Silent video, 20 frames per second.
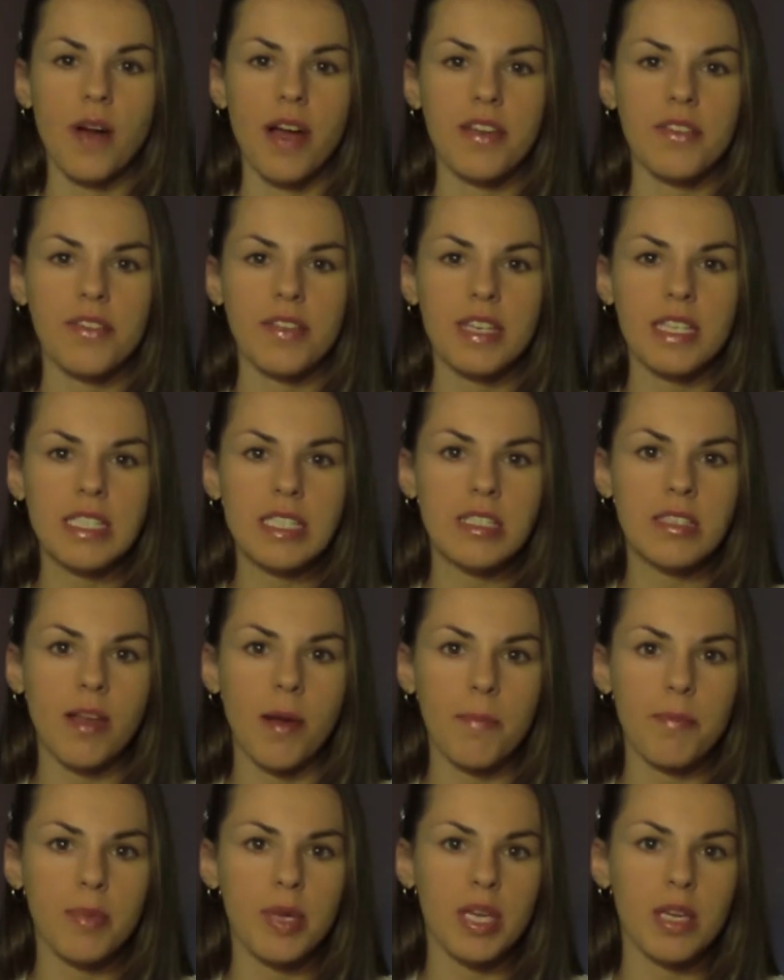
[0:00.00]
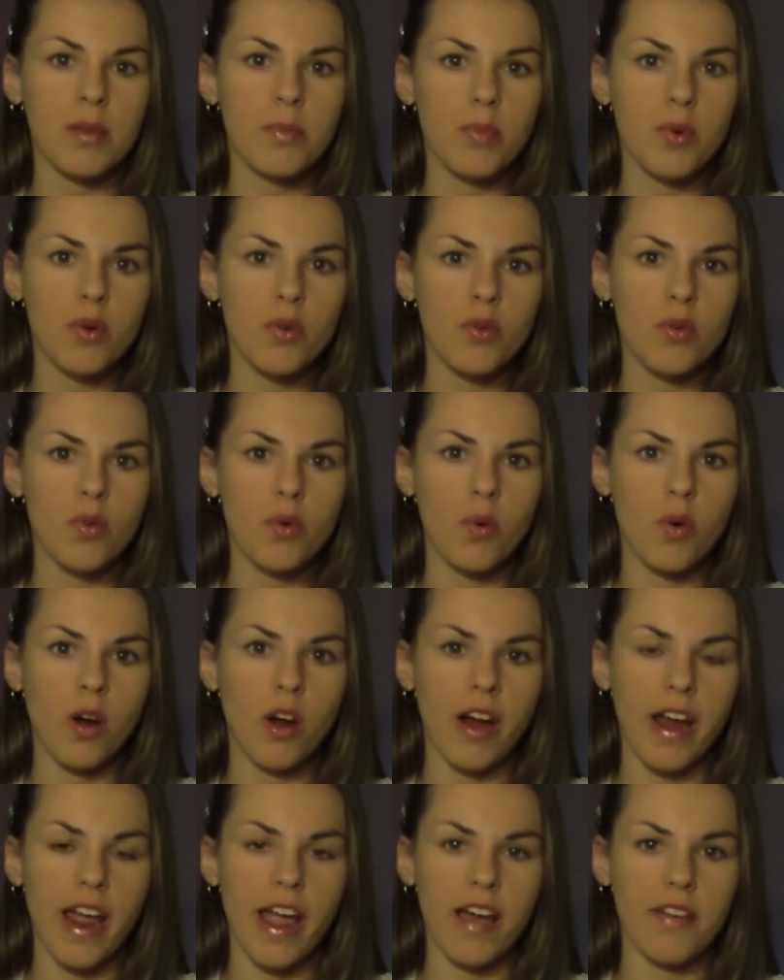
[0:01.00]
I think some people who
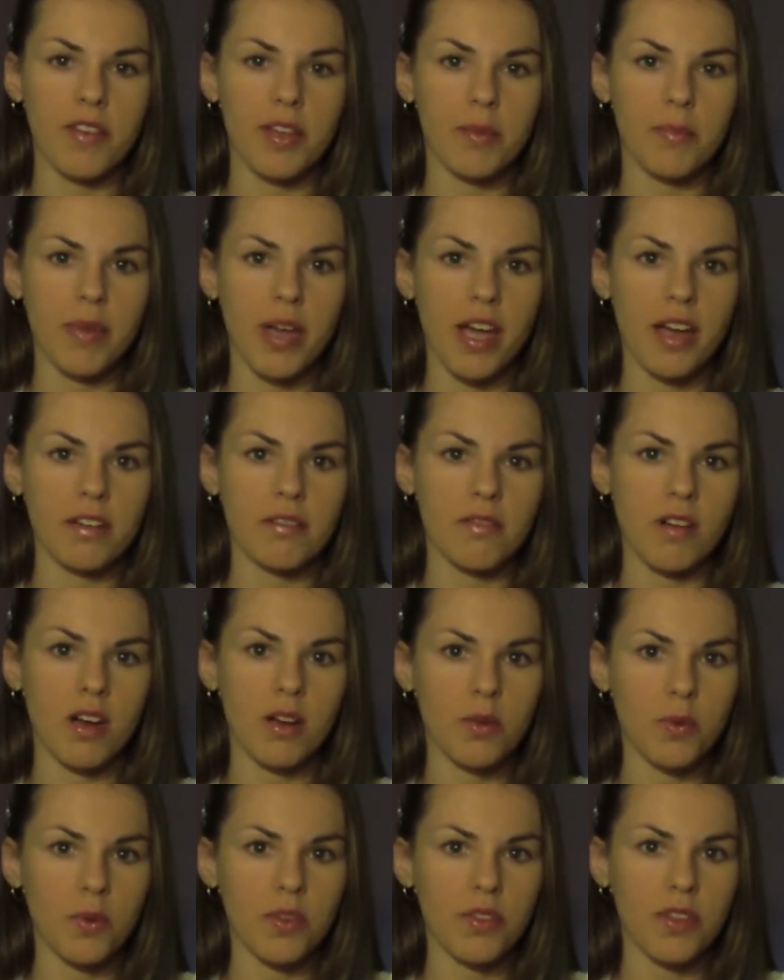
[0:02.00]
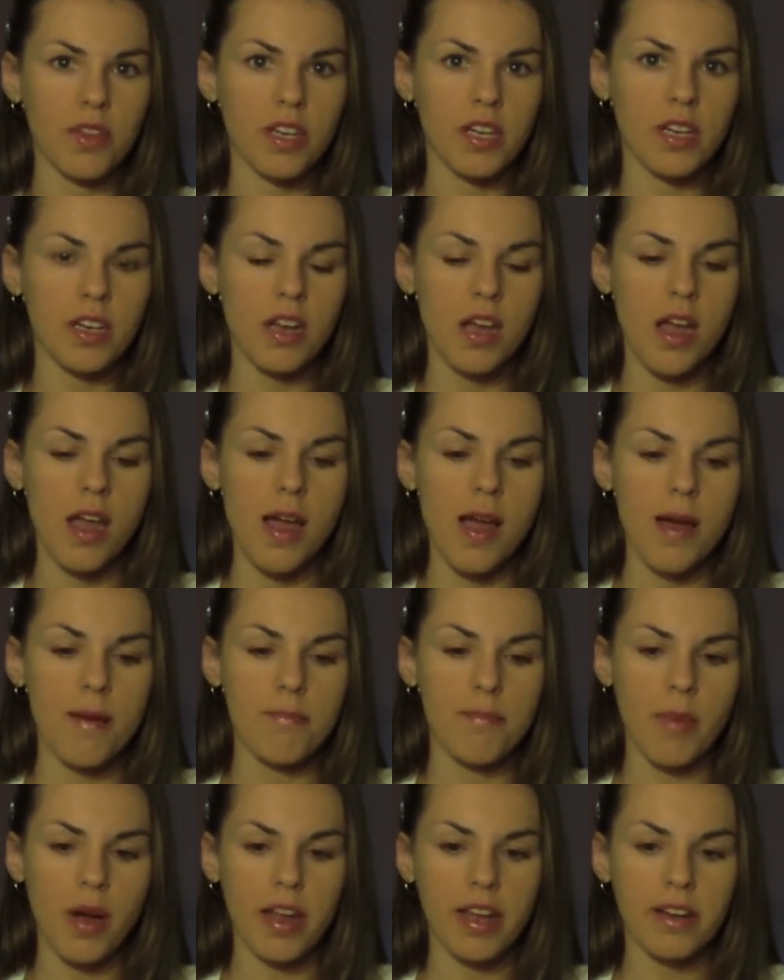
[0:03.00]
are having bad luck with it
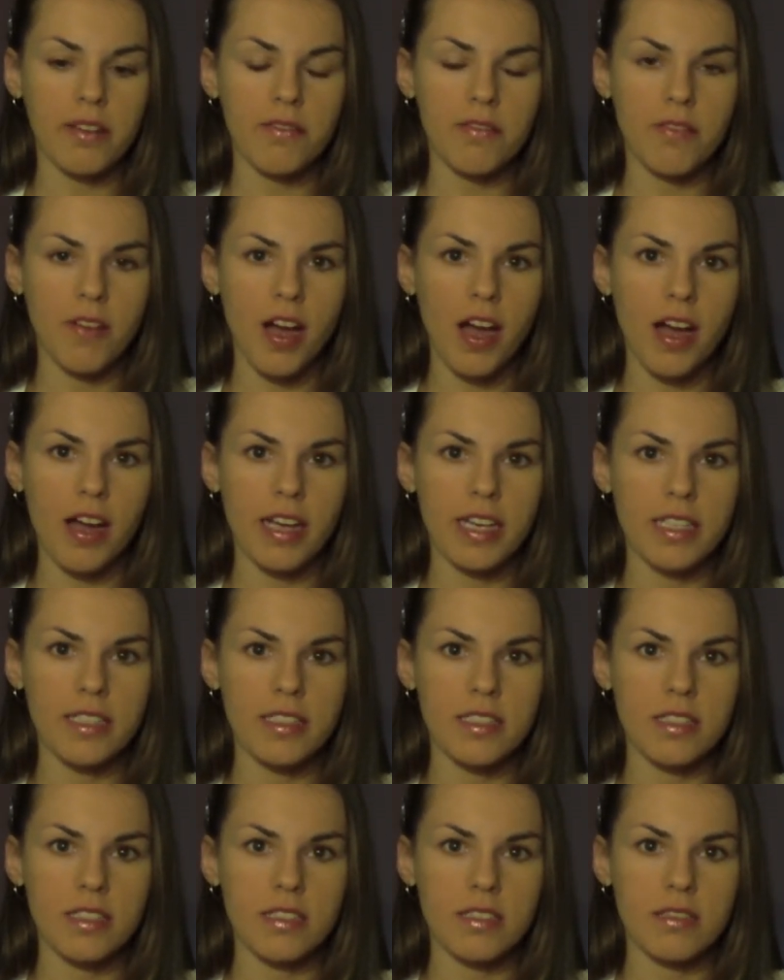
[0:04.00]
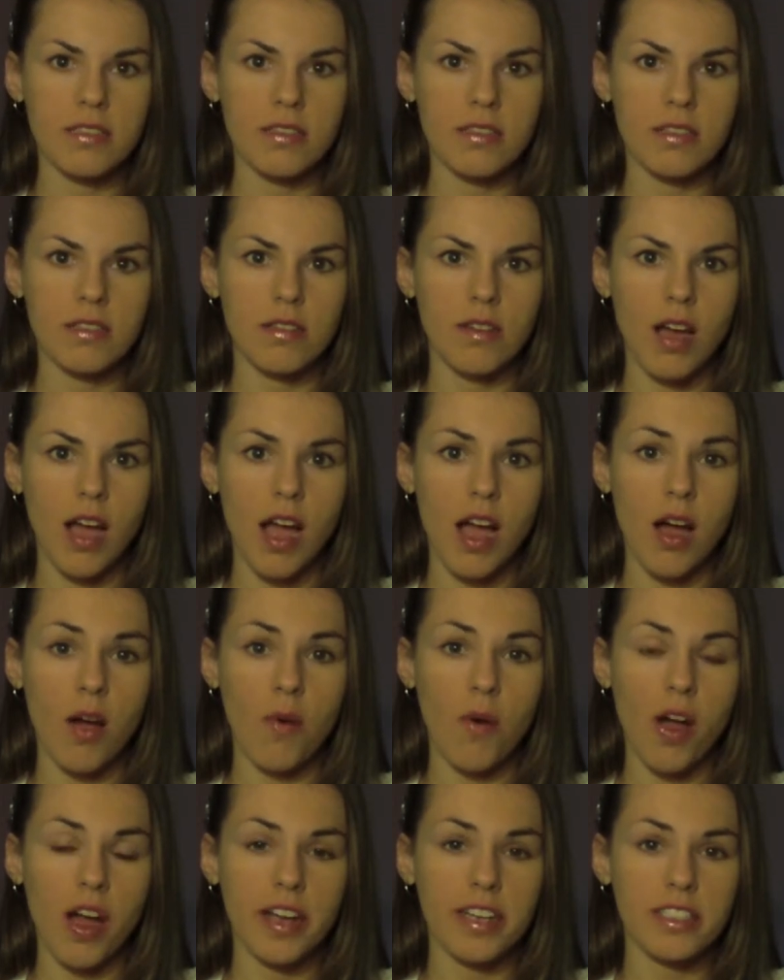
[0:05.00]
might find
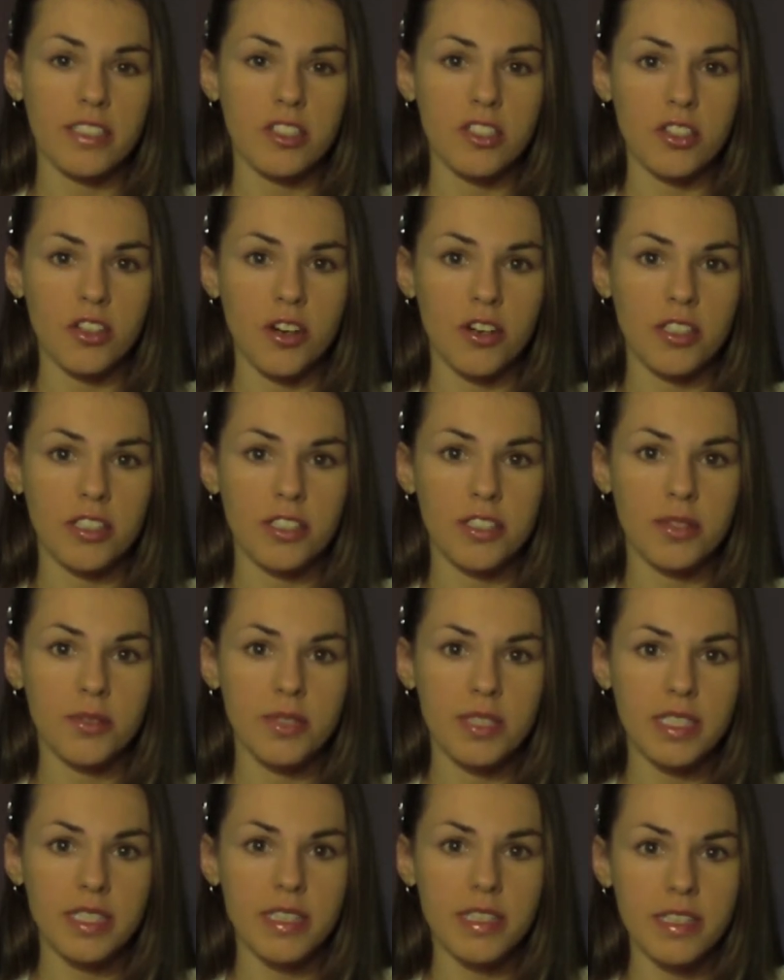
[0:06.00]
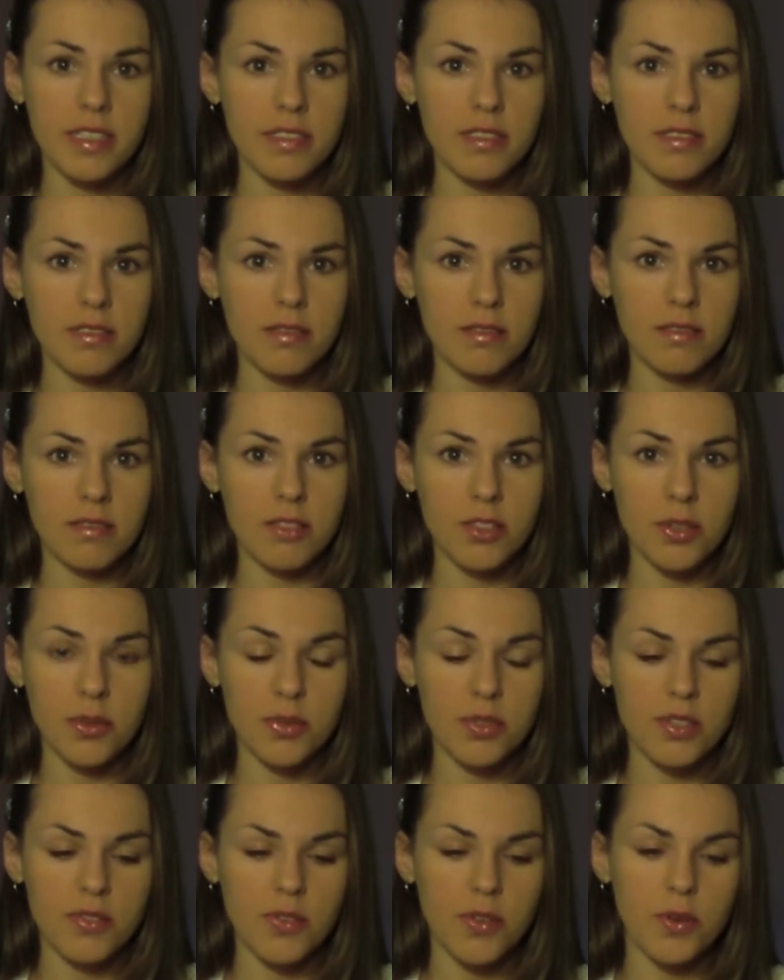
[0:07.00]
how I started using it
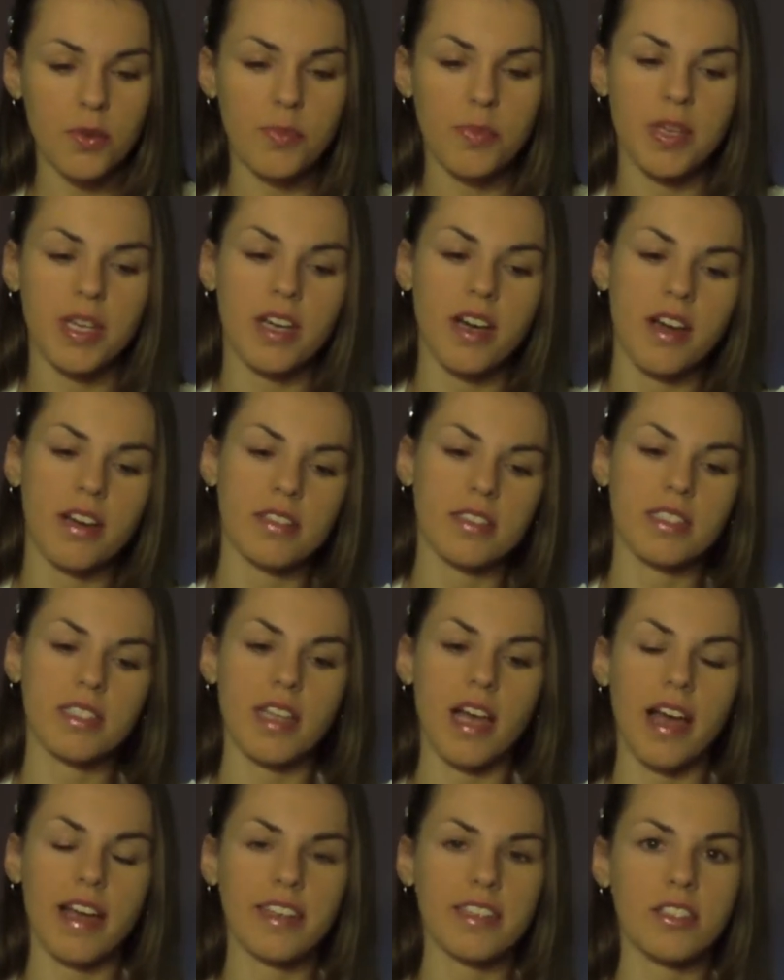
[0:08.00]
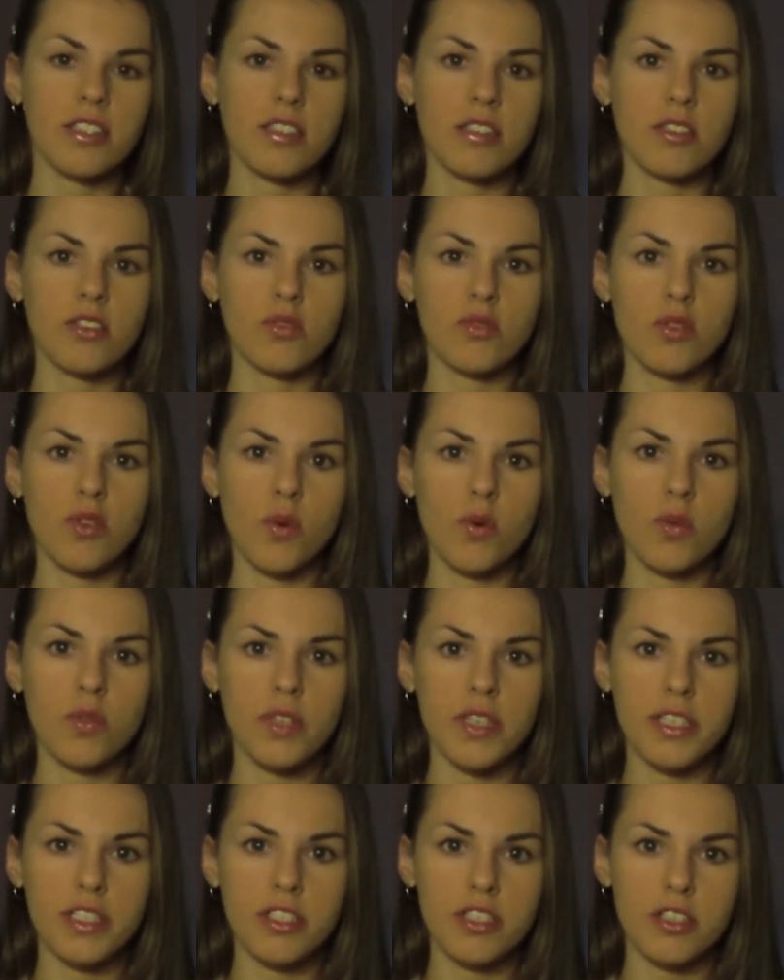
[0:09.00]
useful, because I
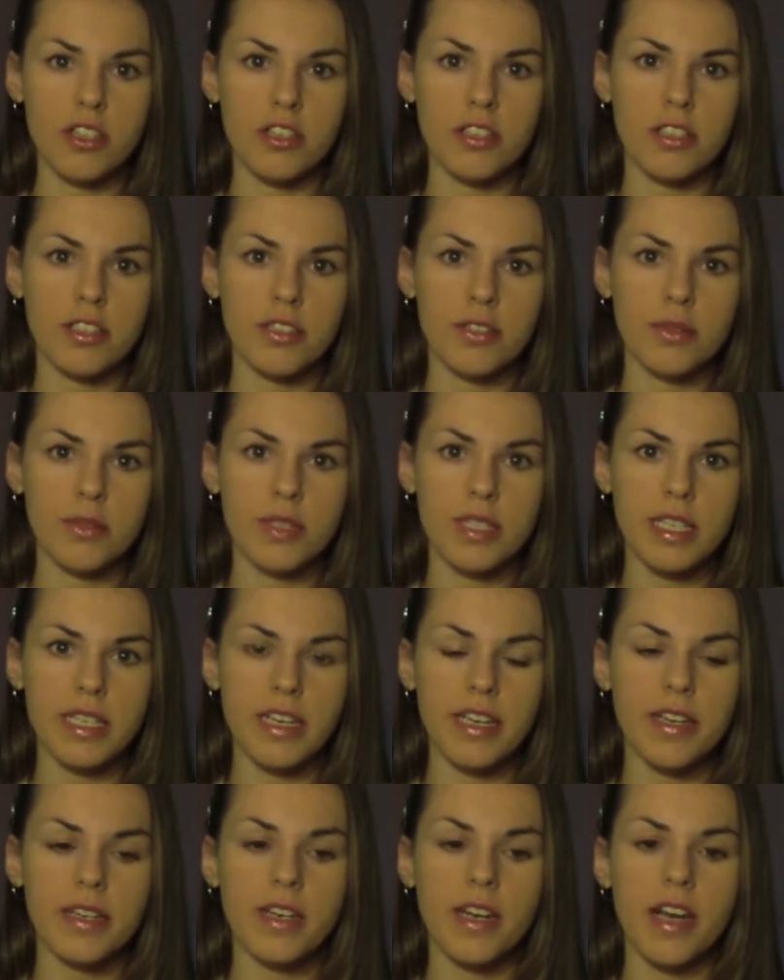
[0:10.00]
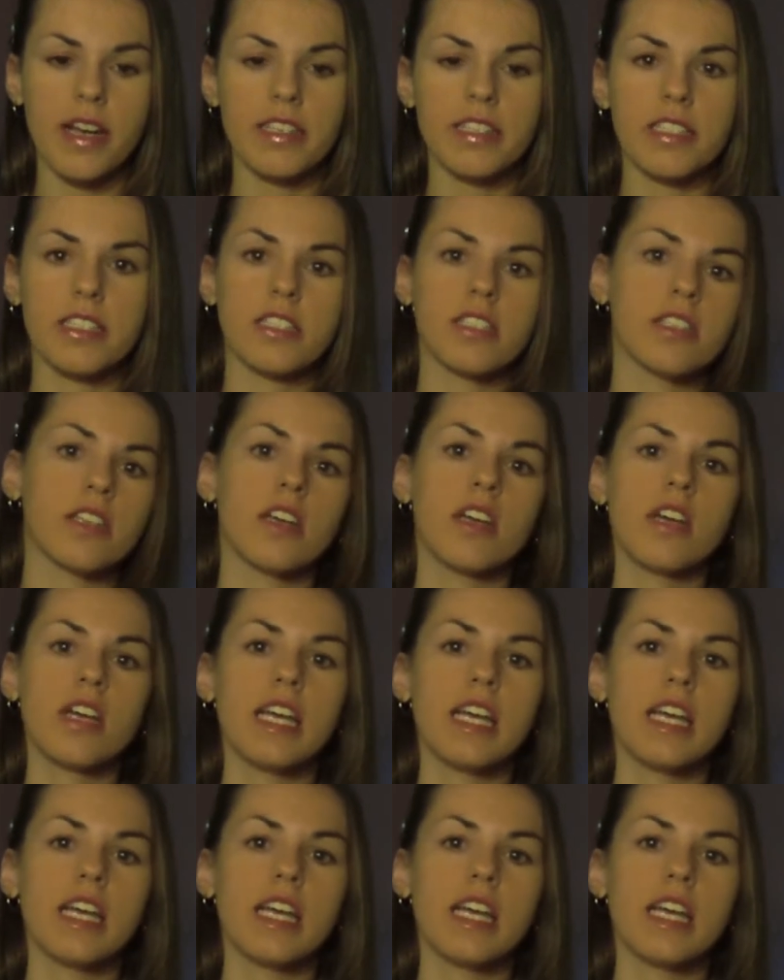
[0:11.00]
slowly started using it. I didn't